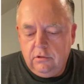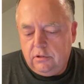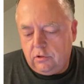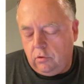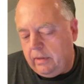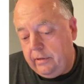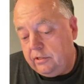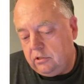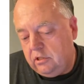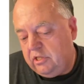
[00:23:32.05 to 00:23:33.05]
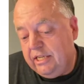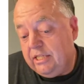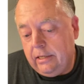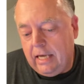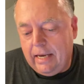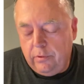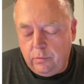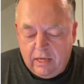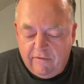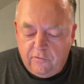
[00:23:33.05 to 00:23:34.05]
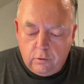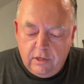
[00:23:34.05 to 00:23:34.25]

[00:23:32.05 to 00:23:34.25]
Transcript: so maybe it's a teaching lab, and we have 4